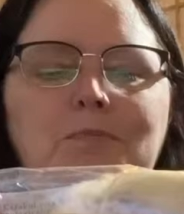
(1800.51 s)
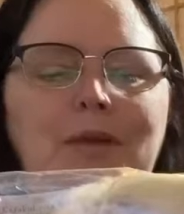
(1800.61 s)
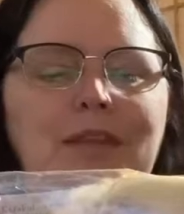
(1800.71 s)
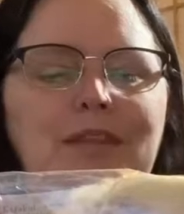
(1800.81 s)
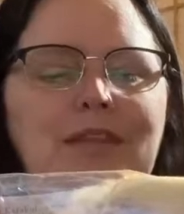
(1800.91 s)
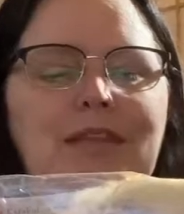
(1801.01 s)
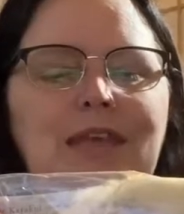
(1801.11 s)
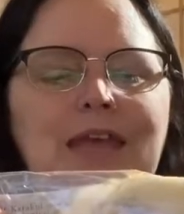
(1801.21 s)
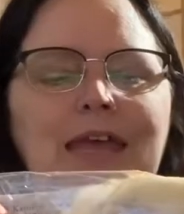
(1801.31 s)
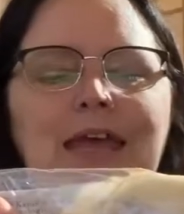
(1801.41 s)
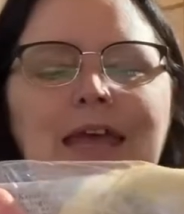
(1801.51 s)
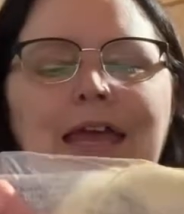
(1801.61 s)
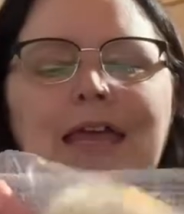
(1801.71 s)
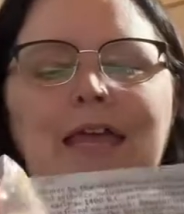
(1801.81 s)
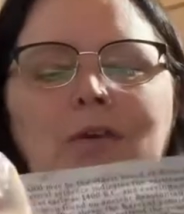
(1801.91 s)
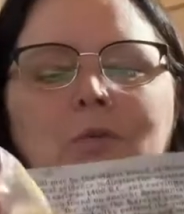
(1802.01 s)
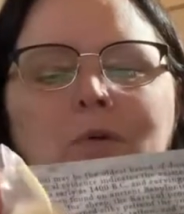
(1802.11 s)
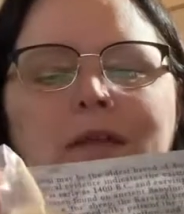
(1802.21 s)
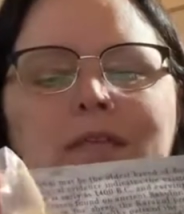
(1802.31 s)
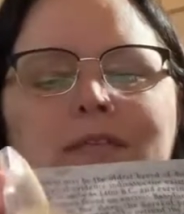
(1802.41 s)
month, it
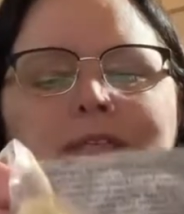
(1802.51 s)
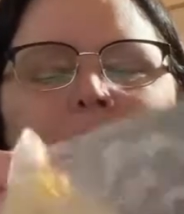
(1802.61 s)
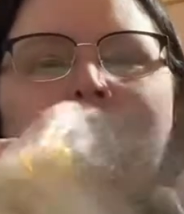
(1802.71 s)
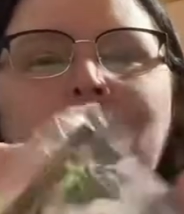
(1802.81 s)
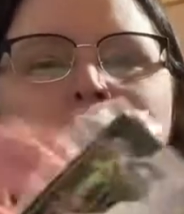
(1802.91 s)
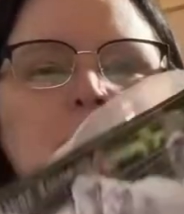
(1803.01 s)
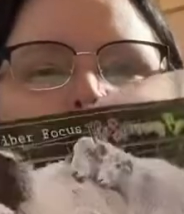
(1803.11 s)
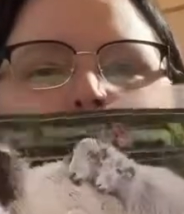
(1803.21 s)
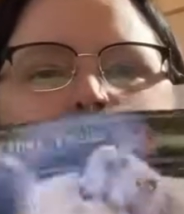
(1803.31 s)
was the Karakul.